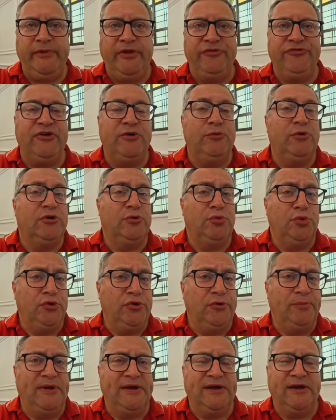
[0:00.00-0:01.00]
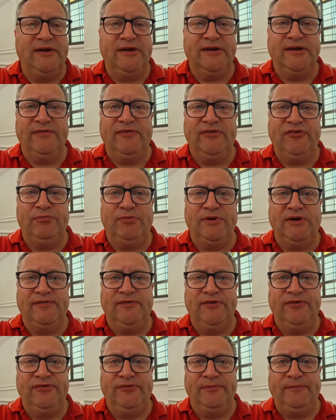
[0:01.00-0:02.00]
So what award am I going to give this
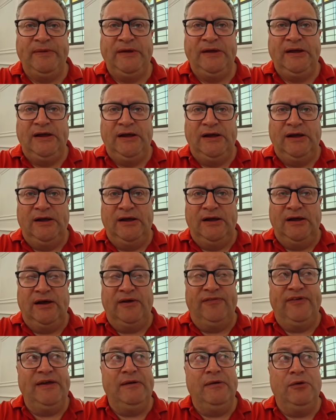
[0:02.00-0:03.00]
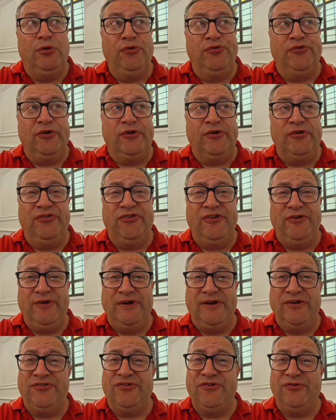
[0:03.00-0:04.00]
breakfast? I think also
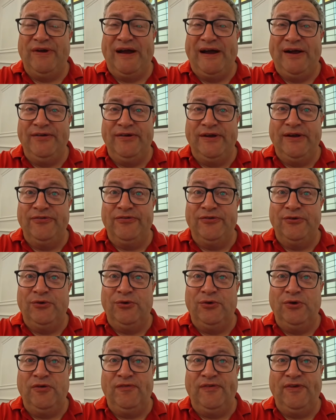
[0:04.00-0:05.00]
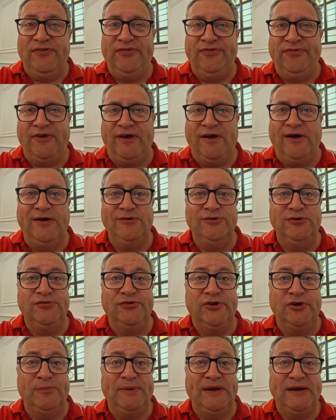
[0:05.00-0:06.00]
considering the surroundings and all of this Art
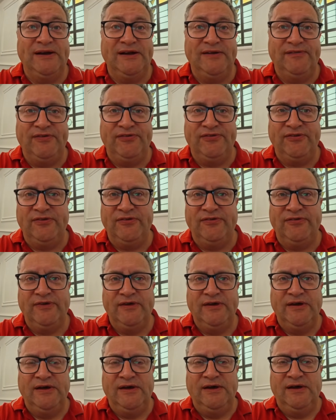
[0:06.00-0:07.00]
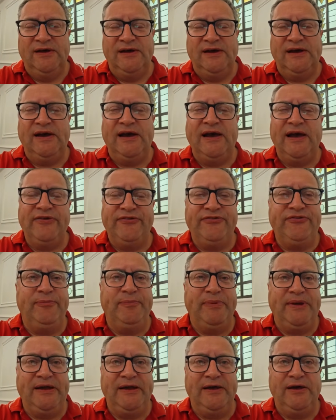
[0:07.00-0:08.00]
Nouveau magnificence, it has to
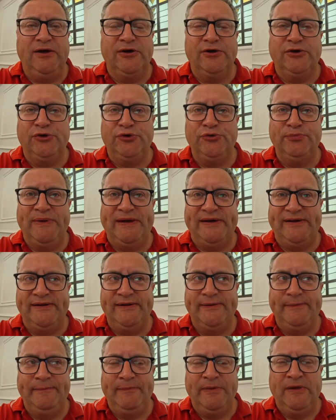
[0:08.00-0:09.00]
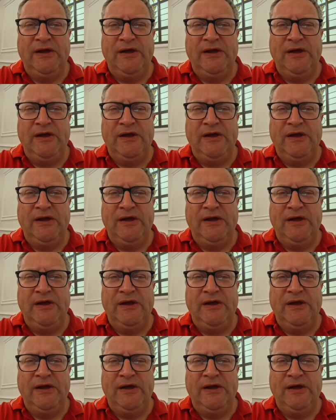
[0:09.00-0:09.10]
be a gold medal.